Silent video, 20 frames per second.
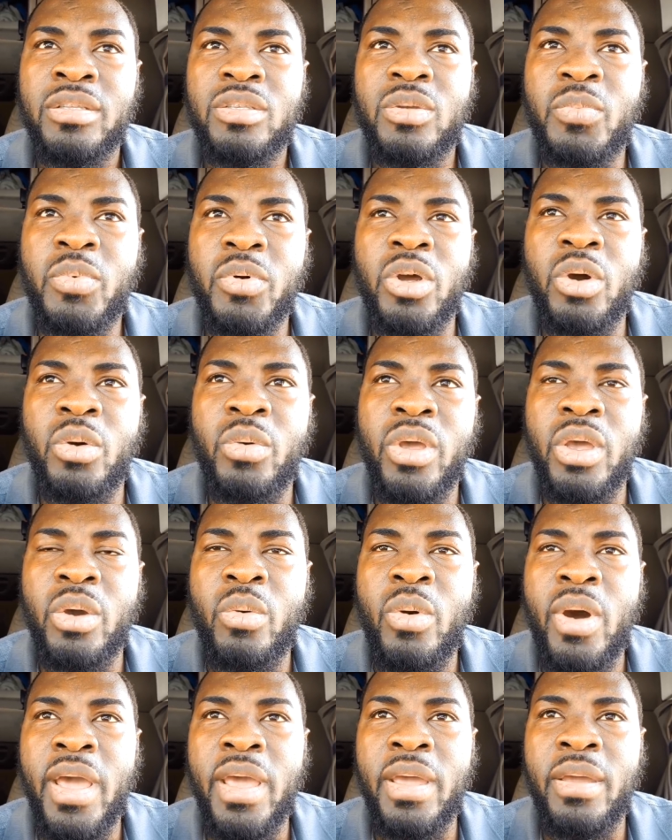to put away,
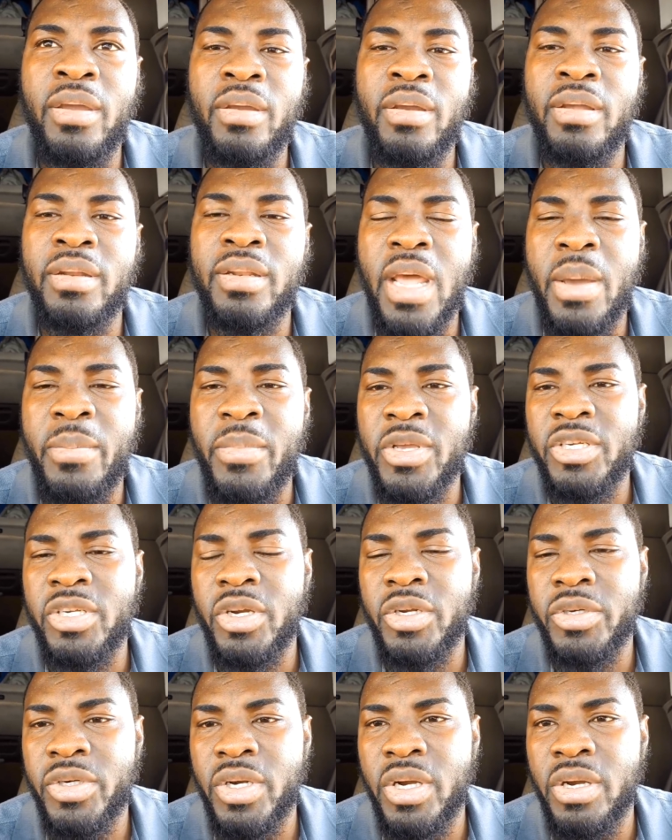why damage
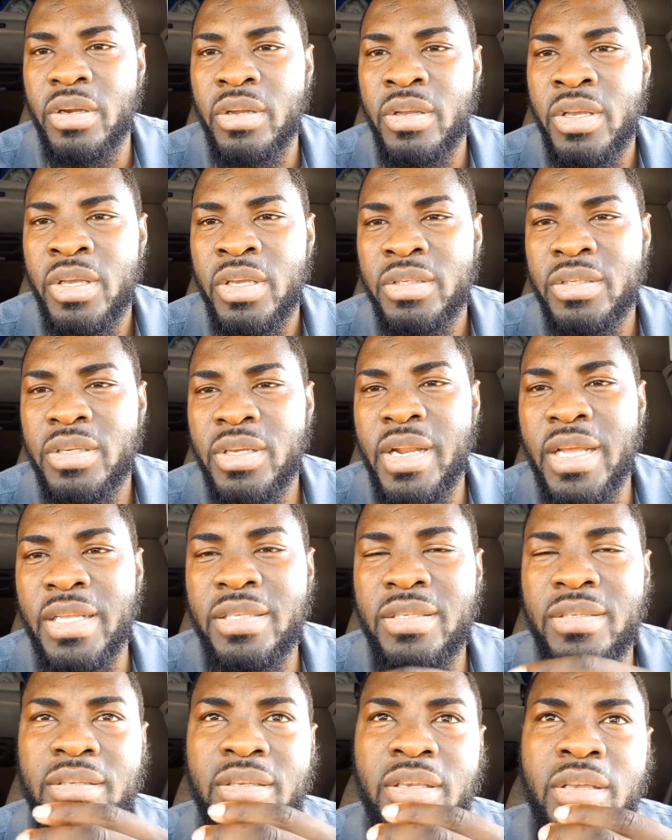your truck? So
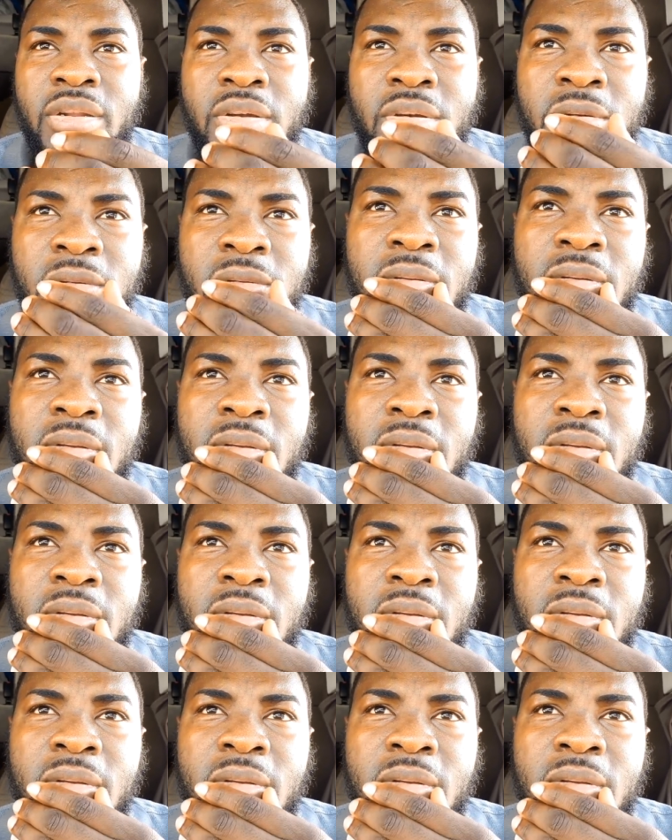that's, you know,